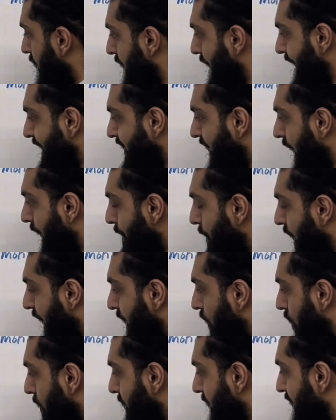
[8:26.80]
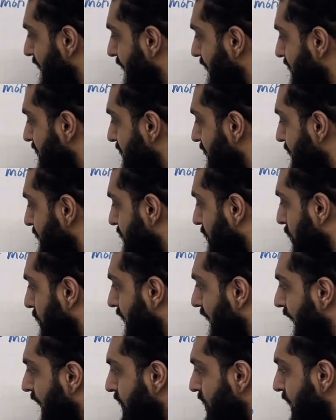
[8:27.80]
Now time cannot be negative, so
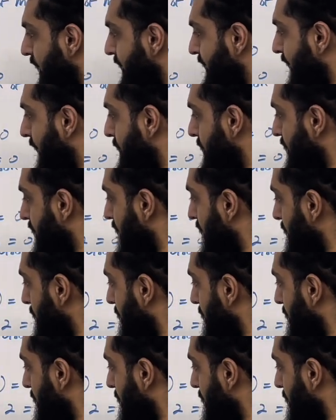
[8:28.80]
we have to accept the